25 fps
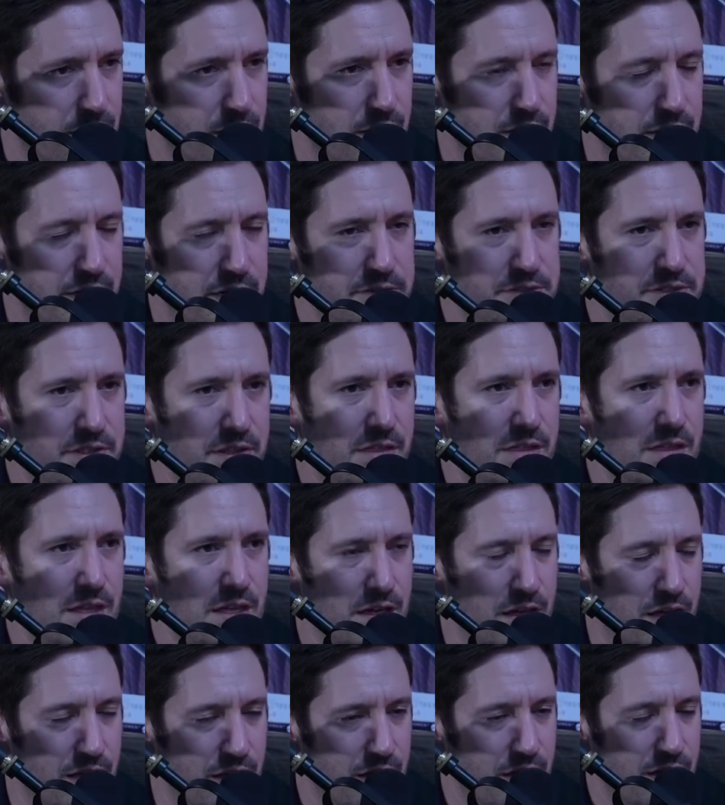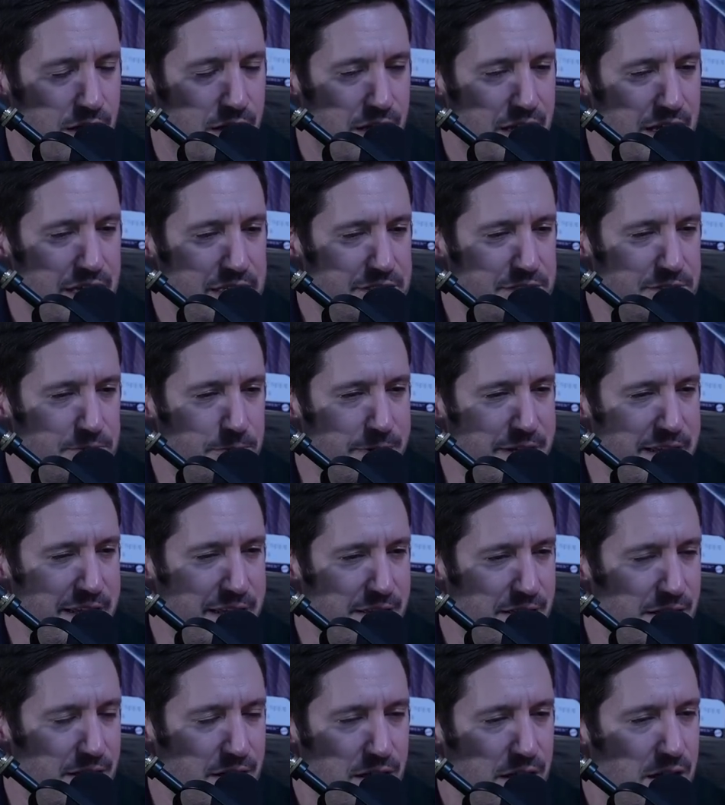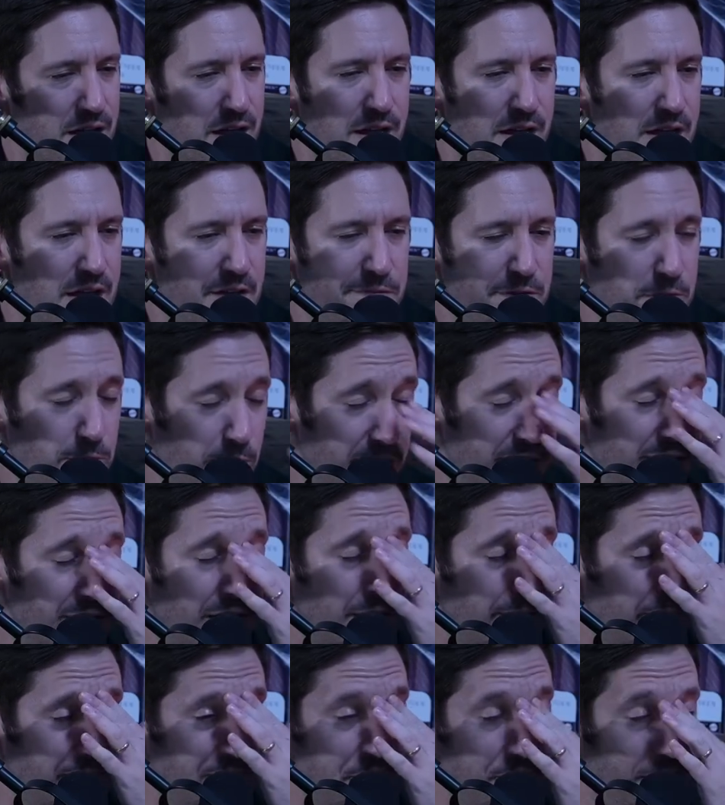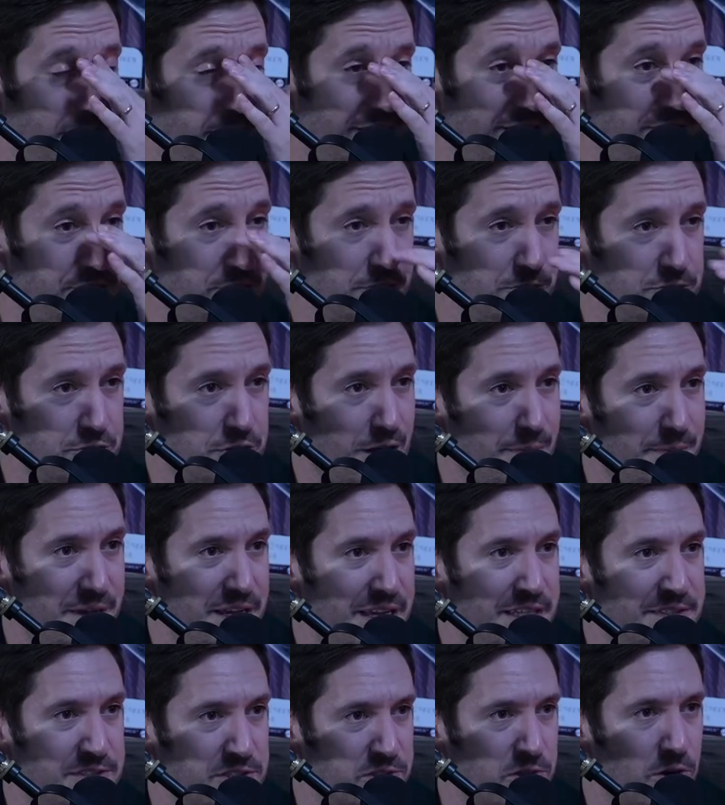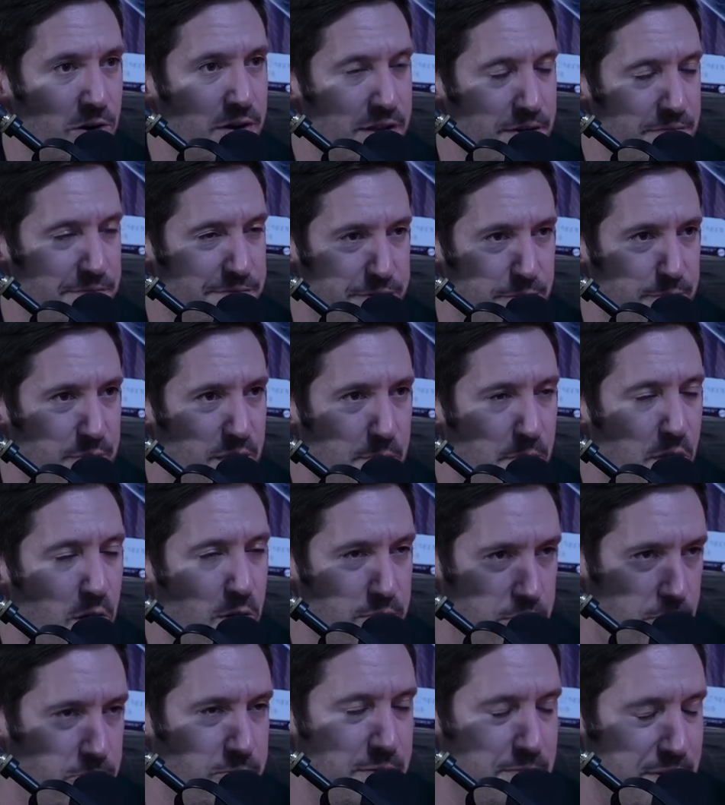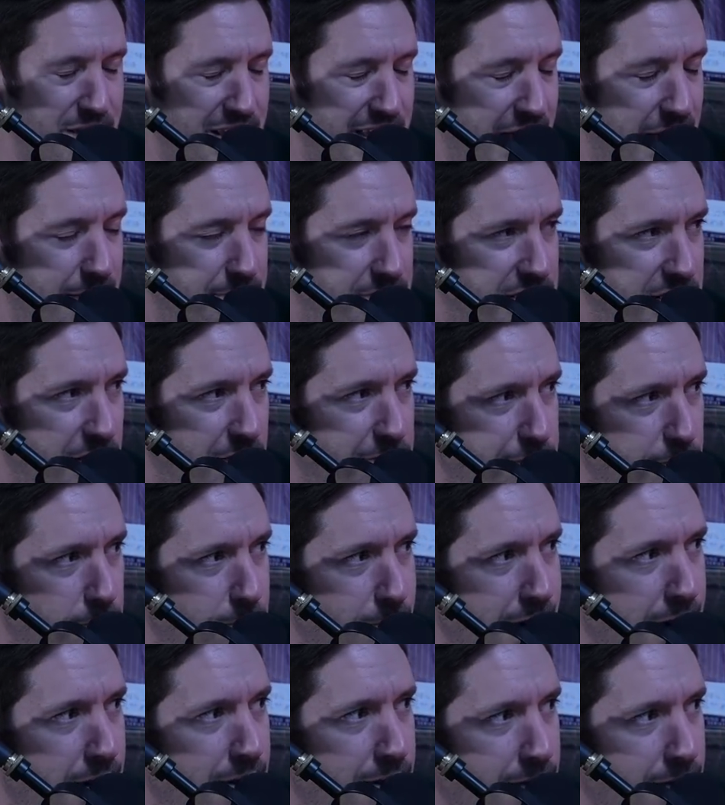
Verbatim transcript: Here's the thing. History, if you want to talk about generational trauma, it started from the moment we became self-aware.